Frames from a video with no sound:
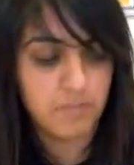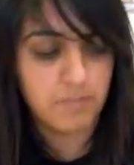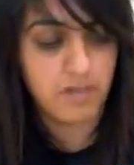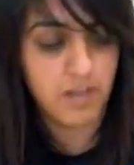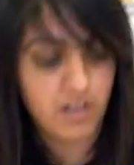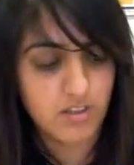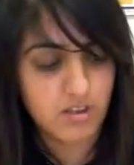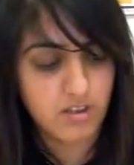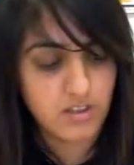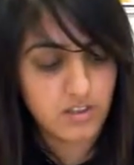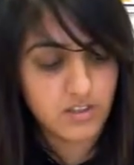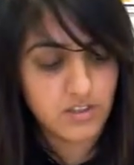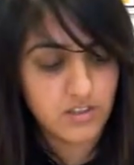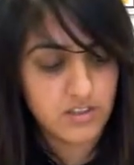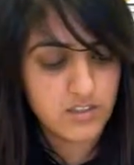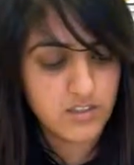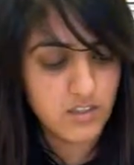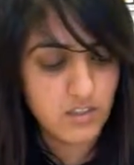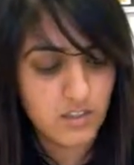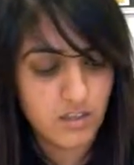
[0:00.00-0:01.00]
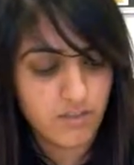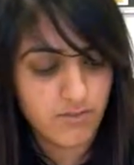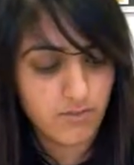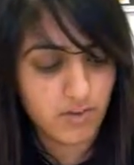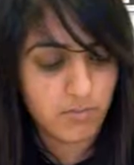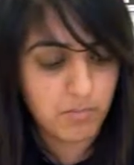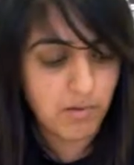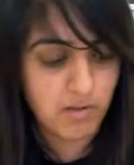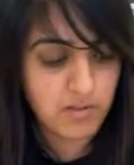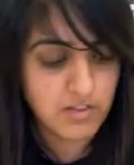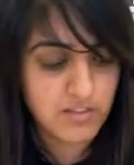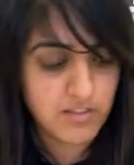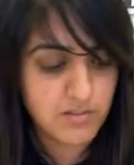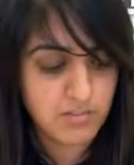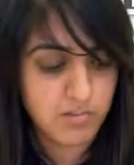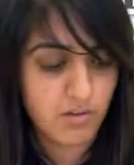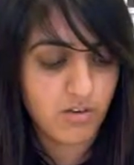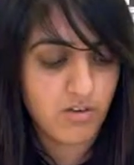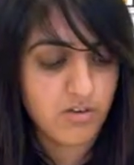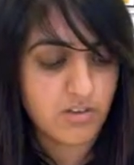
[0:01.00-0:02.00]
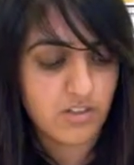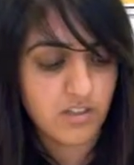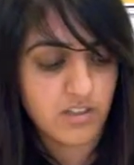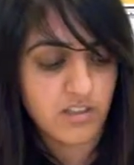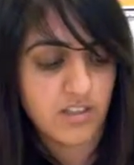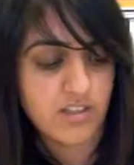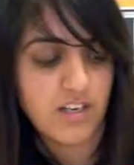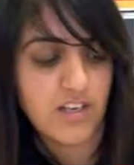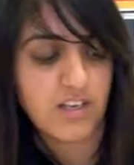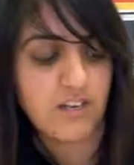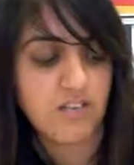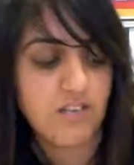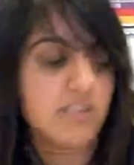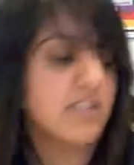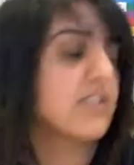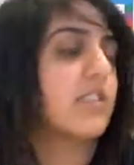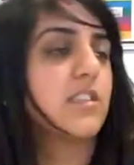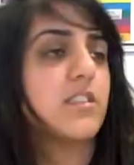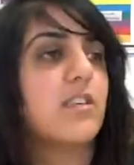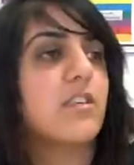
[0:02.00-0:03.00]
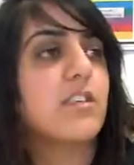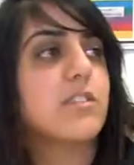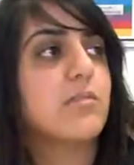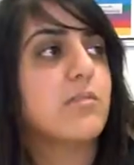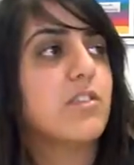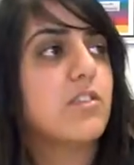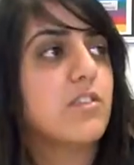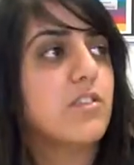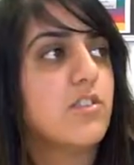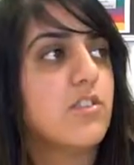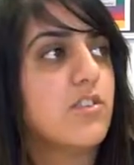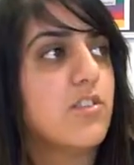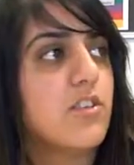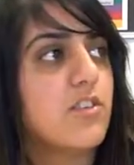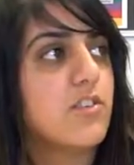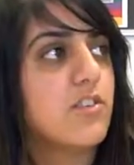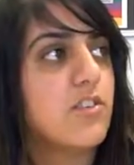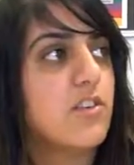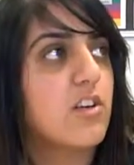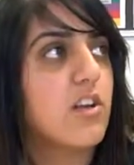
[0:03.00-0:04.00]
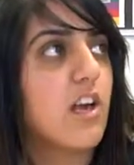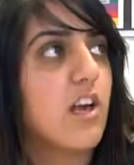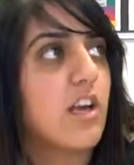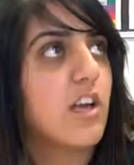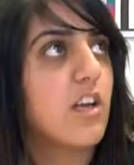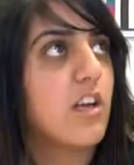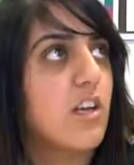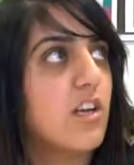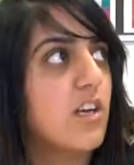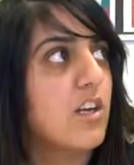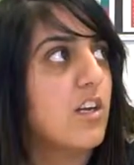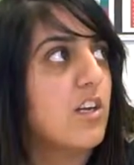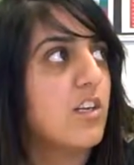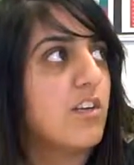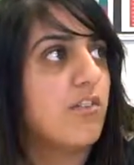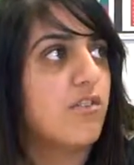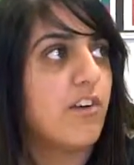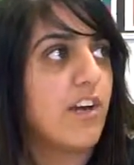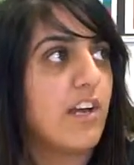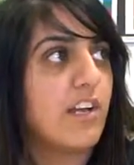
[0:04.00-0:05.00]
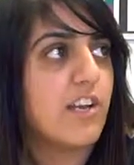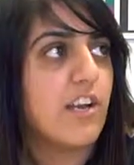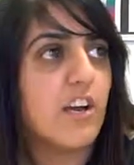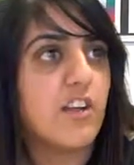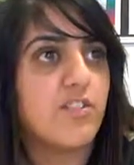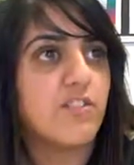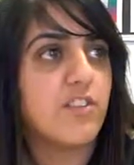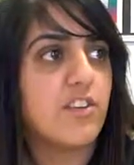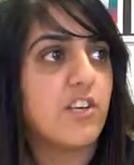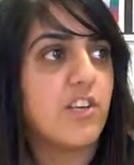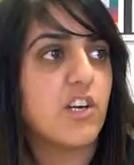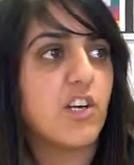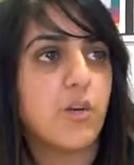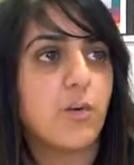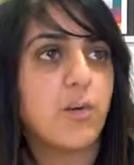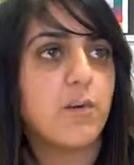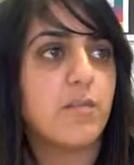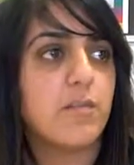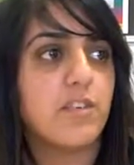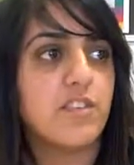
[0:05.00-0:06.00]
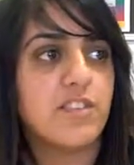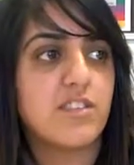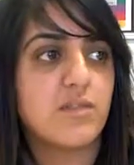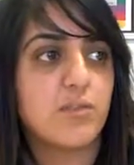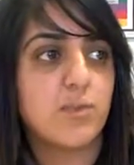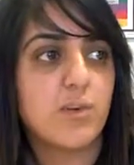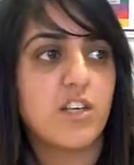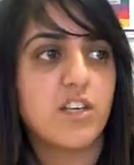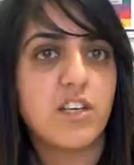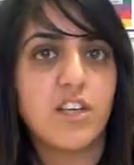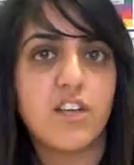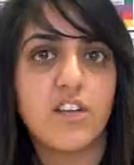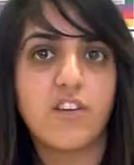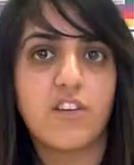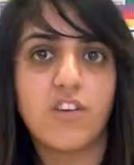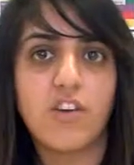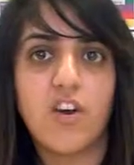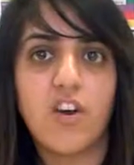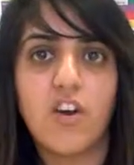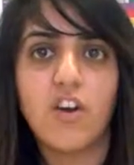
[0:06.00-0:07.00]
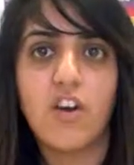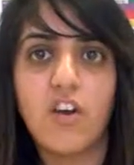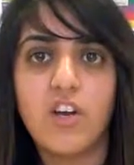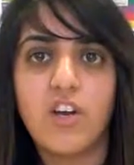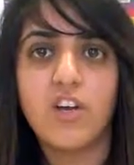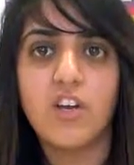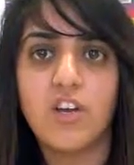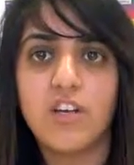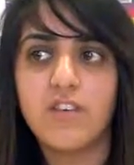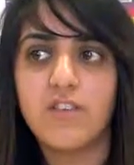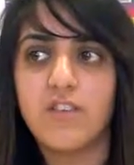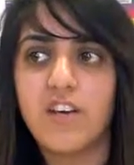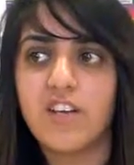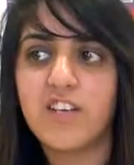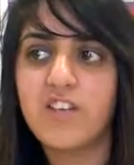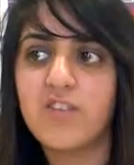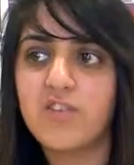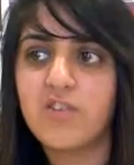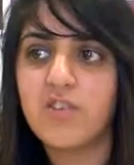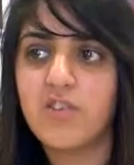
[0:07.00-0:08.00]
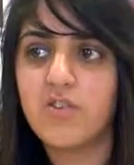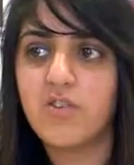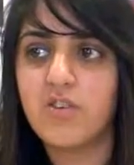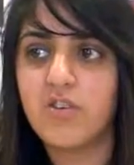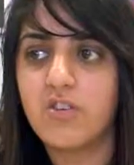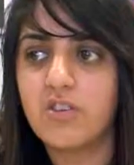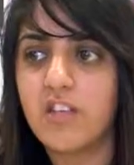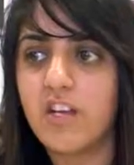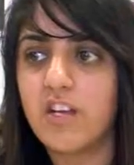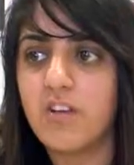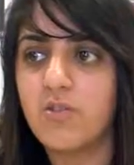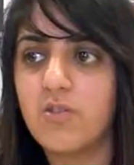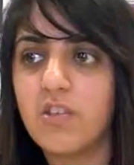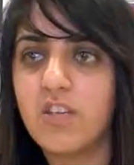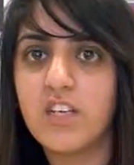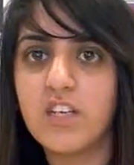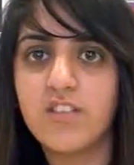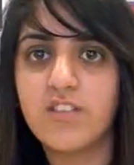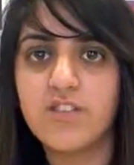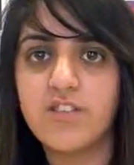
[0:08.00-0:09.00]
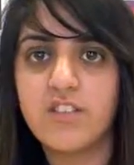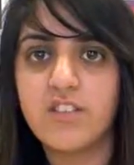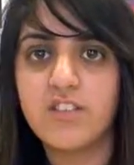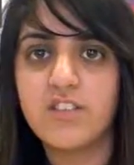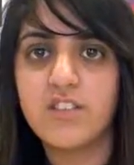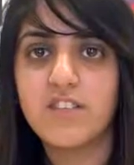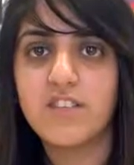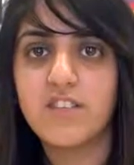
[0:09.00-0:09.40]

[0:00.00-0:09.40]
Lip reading: Because for most sports, you need like a risk assessment to find out if the equipment is working or not, and it doesn't cause like other injuries.